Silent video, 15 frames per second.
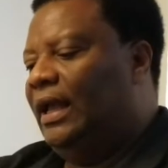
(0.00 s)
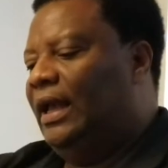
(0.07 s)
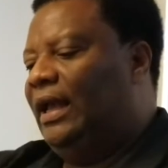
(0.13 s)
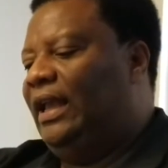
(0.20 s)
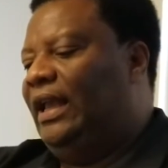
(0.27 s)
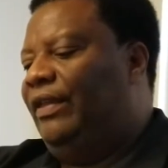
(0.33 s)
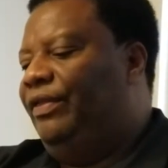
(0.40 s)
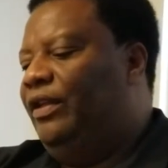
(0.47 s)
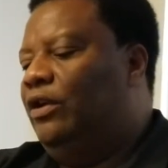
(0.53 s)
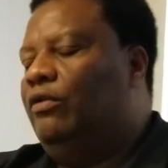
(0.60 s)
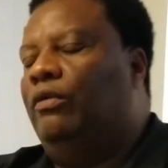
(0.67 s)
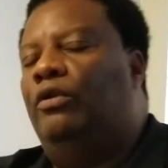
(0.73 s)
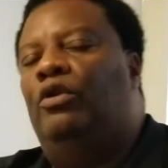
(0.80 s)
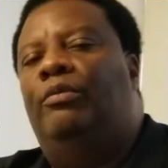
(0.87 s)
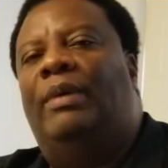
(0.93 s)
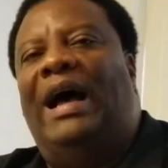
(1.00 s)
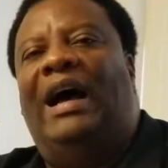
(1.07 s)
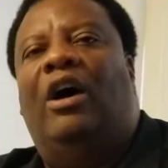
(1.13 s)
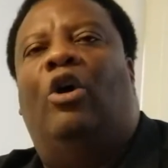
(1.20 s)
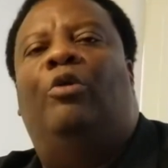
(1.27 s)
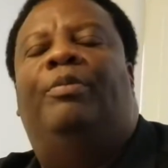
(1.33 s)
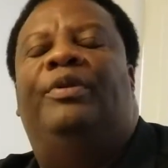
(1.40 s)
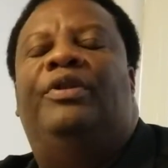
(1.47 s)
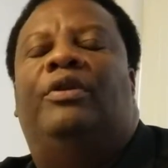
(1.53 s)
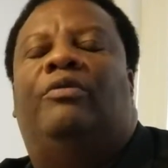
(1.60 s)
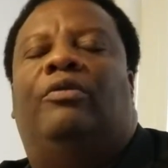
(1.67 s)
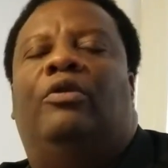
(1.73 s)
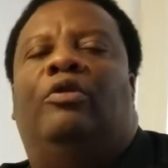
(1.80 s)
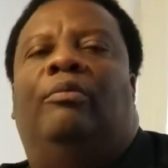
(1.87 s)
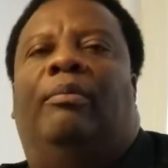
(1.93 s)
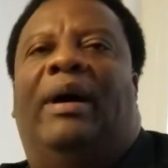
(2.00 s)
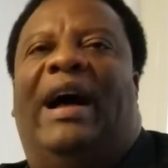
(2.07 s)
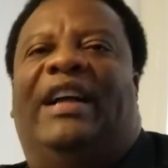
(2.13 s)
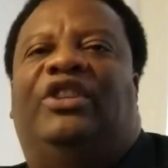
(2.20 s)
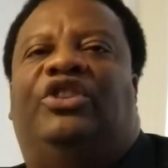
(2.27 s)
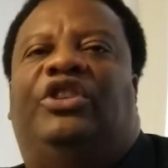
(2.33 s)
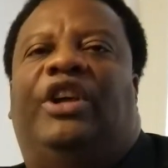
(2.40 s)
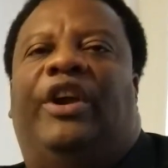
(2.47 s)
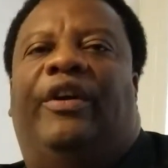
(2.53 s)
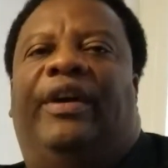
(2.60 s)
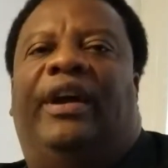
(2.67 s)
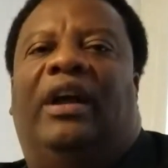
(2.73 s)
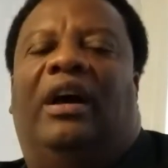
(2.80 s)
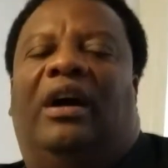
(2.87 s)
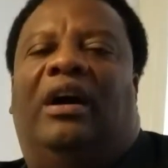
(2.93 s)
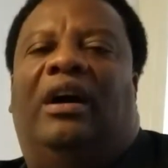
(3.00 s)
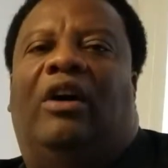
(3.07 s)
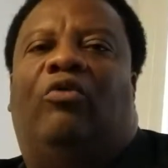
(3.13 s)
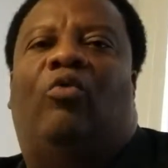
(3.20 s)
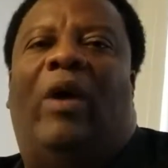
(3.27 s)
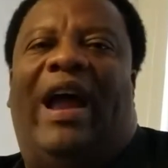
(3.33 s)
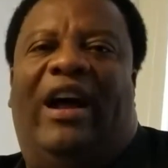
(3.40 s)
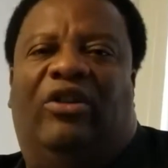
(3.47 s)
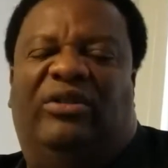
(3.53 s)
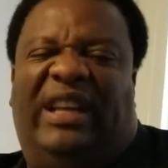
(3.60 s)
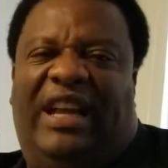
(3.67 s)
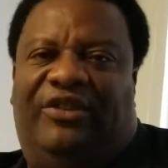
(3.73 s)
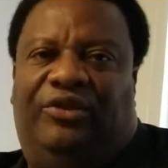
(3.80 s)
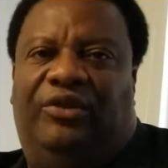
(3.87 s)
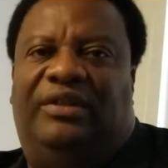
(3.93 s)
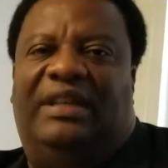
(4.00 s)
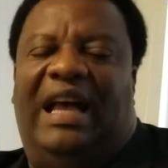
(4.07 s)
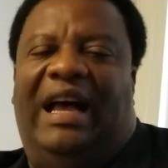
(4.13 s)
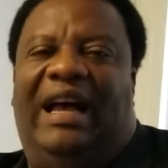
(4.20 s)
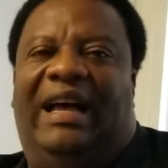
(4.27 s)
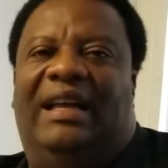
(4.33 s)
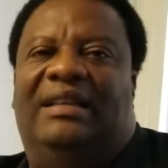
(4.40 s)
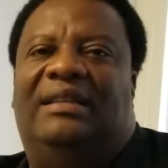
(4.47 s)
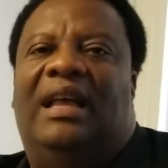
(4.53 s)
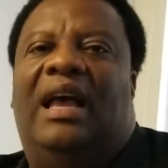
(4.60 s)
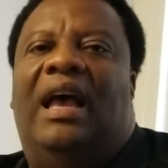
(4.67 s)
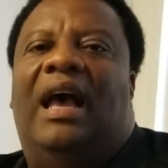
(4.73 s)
In the group, I opened the group by sharing a round exercise.